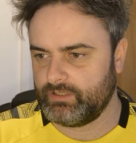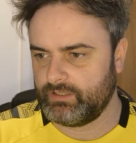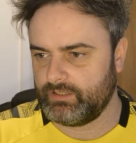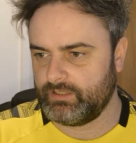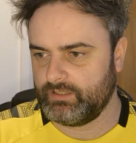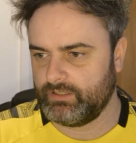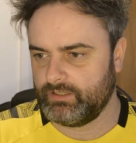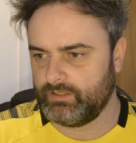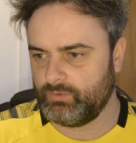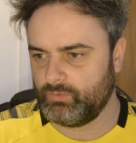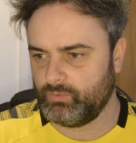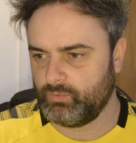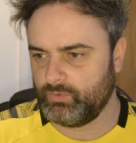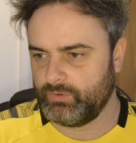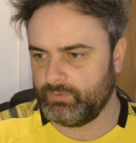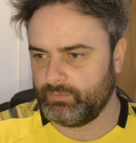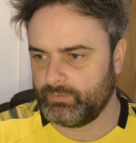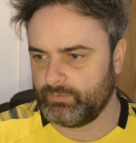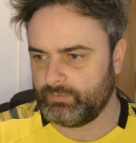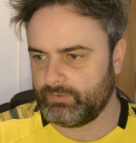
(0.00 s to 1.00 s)

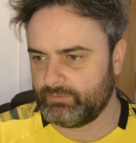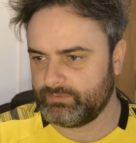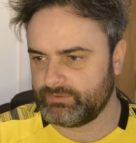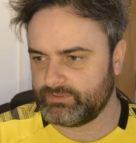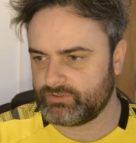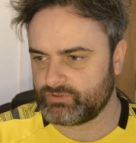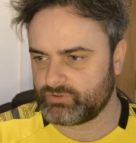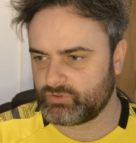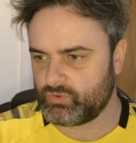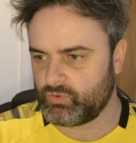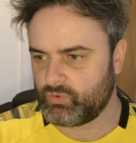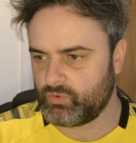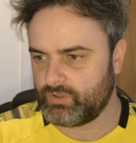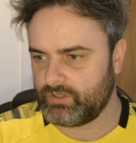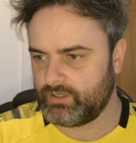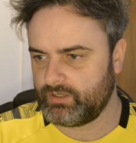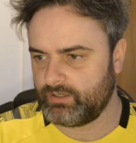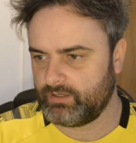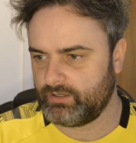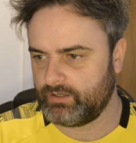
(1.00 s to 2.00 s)
What was the
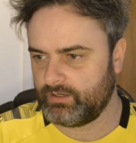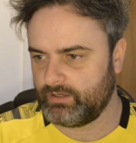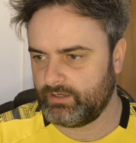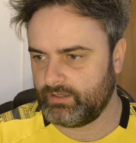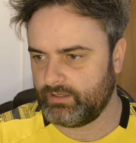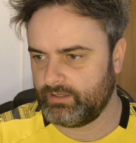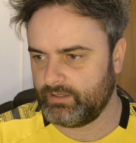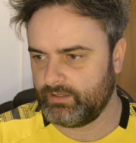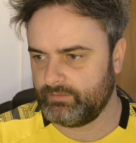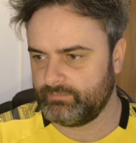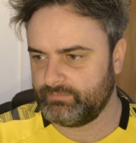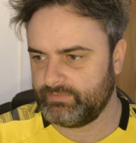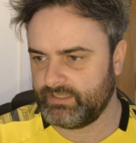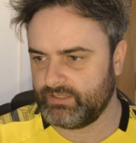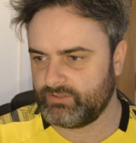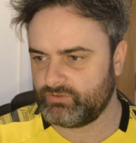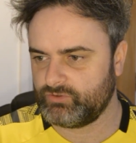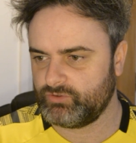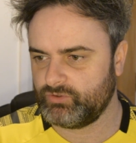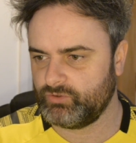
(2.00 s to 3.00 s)
score?
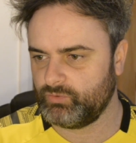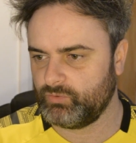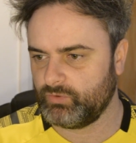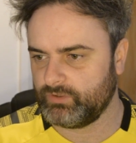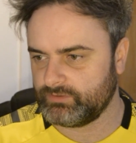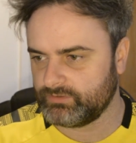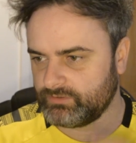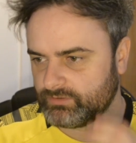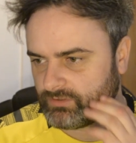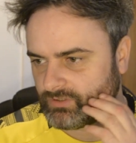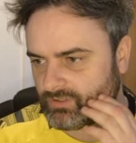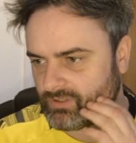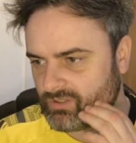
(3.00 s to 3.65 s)
2-1.